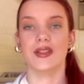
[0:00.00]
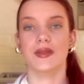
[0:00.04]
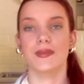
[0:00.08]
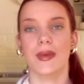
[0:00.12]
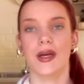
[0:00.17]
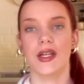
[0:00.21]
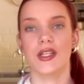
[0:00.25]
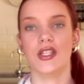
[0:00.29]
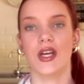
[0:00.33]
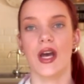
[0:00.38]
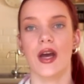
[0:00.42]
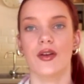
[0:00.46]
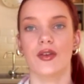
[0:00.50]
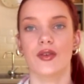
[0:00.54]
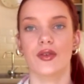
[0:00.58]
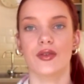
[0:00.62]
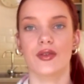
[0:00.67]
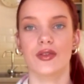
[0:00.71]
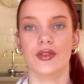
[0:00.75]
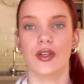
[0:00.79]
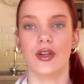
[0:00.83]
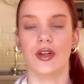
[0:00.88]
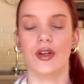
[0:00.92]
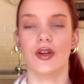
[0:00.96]
to my
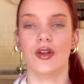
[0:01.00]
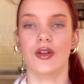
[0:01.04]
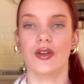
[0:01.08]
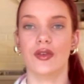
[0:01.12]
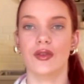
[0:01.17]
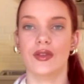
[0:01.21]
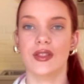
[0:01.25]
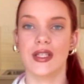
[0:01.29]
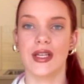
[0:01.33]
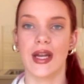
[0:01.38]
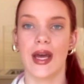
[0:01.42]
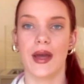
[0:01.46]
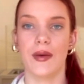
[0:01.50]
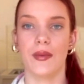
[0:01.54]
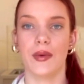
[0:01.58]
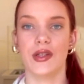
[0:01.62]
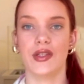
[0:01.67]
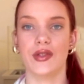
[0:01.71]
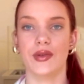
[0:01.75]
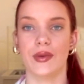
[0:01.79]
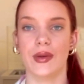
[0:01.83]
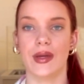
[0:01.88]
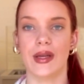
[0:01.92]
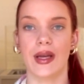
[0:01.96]
channel. So today
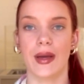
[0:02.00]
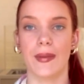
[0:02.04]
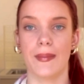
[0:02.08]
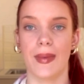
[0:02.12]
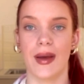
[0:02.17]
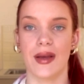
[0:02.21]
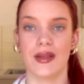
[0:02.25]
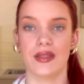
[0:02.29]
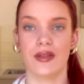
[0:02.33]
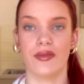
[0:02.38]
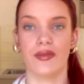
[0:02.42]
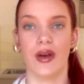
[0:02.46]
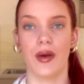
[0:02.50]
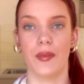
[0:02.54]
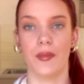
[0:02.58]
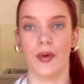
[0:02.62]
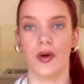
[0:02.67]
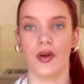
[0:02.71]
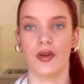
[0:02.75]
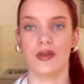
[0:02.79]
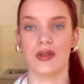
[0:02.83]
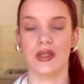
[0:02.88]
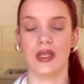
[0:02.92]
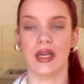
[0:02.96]
we're doing a massive
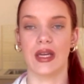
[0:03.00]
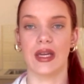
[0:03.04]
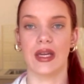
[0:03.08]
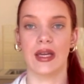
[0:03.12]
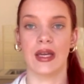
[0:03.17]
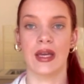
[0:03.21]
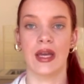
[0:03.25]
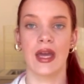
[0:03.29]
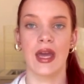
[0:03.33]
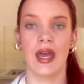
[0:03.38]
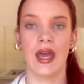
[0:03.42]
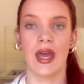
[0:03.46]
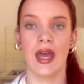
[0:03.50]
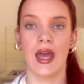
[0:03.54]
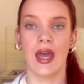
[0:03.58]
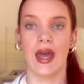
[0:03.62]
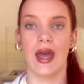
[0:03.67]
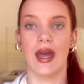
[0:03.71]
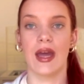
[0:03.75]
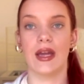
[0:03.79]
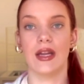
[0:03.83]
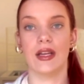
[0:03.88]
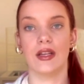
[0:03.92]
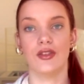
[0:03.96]
unboxing
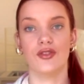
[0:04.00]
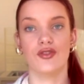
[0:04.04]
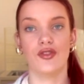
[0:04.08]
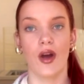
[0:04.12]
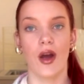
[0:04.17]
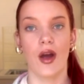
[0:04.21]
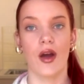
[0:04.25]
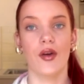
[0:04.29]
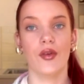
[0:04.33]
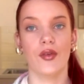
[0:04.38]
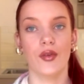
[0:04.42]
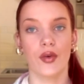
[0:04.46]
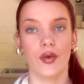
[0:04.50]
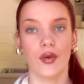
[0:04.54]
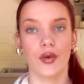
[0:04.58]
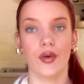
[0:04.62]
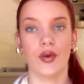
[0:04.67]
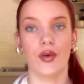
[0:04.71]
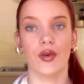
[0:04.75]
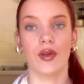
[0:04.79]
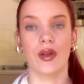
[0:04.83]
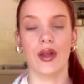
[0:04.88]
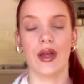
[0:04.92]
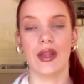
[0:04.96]
and try on
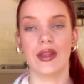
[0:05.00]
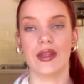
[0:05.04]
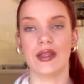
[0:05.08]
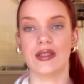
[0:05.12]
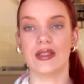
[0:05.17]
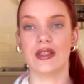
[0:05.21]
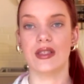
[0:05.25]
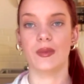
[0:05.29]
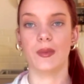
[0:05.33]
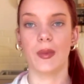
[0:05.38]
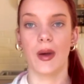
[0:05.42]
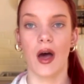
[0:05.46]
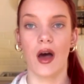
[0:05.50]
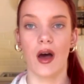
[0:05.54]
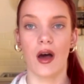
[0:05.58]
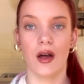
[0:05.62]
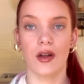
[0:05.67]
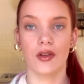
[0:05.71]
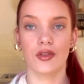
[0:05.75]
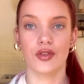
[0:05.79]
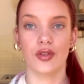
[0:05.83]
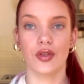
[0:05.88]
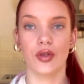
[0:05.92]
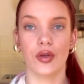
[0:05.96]
haul and this is
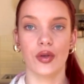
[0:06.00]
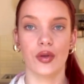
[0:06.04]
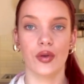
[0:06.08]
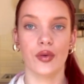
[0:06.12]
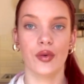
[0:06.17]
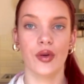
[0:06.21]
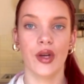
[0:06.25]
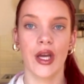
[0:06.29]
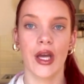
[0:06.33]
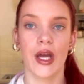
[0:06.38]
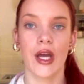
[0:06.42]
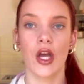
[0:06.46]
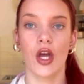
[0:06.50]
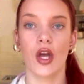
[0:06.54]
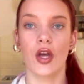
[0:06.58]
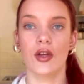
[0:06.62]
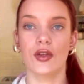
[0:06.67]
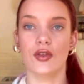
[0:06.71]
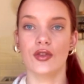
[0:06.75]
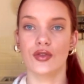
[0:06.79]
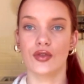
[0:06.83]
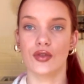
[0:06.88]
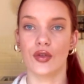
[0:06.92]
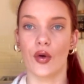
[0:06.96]
part two.
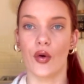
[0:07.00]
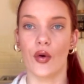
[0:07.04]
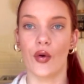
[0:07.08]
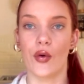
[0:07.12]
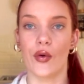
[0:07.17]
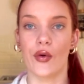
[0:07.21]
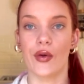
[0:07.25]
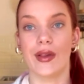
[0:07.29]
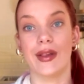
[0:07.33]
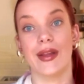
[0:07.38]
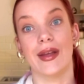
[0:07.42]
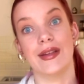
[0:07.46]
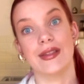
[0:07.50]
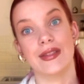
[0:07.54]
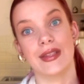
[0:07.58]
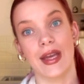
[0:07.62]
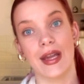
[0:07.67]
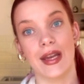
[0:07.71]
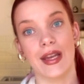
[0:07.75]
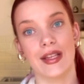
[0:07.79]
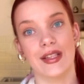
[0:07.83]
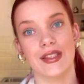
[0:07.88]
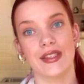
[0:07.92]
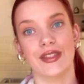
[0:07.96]
So let's
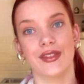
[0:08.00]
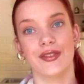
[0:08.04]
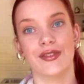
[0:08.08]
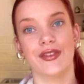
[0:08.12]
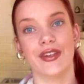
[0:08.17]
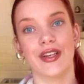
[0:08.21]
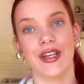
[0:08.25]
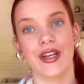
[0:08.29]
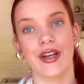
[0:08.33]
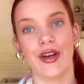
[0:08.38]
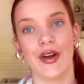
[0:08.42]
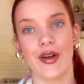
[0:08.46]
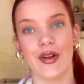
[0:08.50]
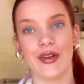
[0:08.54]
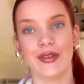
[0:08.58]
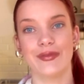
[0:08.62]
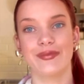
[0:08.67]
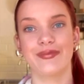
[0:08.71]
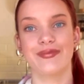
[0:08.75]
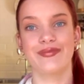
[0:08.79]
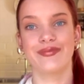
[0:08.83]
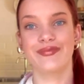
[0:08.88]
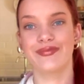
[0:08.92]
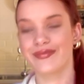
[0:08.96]
get into the video.
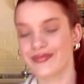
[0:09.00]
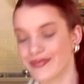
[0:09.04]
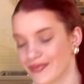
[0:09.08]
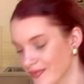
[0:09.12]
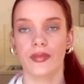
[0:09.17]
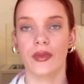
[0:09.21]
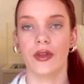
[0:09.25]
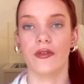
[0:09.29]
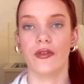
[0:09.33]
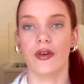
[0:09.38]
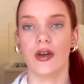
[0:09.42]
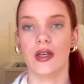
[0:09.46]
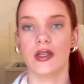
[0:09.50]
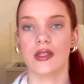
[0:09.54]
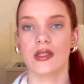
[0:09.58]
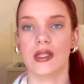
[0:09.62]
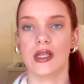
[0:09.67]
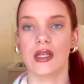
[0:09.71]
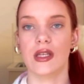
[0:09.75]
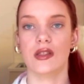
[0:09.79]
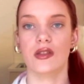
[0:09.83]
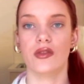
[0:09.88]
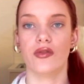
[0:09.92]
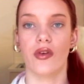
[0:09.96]

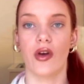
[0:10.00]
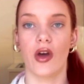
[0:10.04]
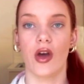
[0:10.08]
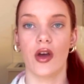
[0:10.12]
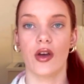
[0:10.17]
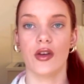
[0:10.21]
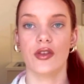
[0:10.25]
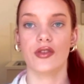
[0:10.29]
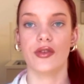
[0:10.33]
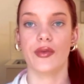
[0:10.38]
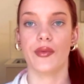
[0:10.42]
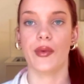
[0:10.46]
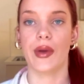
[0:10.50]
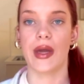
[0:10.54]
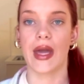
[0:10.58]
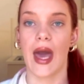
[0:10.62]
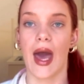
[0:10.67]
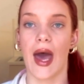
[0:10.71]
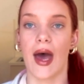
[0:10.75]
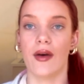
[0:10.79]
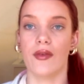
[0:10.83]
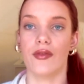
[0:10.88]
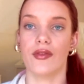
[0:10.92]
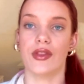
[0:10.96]
First things first, we
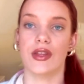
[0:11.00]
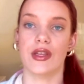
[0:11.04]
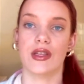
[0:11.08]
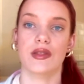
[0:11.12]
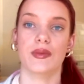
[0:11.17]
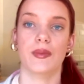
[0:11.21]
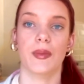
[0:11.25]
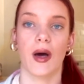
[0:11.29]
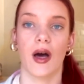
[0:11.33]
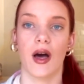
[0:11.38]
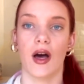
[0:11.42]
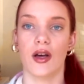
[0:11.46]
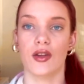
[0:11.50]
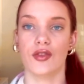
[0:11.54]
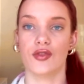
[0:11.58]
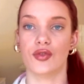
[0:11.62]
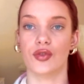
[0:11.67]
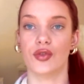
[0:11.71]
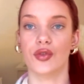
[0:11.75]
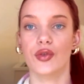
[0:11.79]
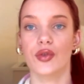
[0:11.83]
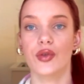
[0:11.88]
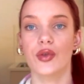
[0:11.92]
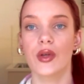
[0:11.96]
have this
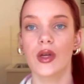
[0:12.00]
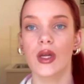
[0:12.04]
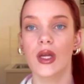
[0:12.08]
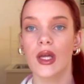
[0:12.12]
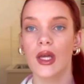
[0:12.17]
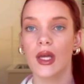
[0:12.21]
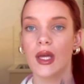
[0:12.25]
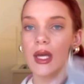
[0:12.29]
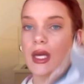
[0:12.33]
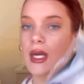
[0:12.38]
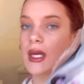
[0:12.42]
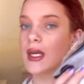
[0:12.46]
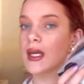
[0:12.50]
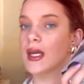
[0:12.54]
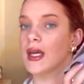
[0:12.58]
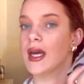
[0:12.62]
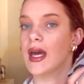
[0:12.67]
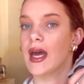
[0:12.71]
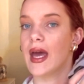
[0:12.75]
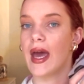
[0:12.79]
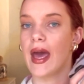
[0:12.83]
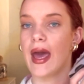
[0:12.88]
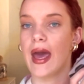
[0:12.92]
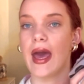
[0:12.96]
parcel
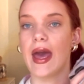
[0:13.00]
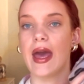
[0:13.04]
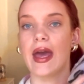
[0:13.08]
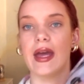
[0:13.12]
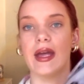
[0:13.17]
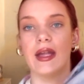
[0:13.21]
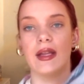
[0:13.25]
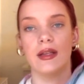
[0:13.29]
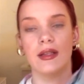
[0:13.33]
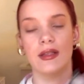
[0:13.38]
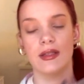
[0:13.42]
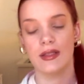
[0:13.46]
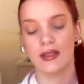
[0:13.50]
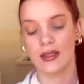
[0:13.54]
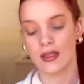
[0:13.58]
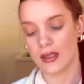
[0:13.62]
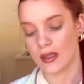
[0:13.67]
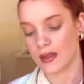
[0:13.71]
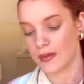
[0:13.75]
and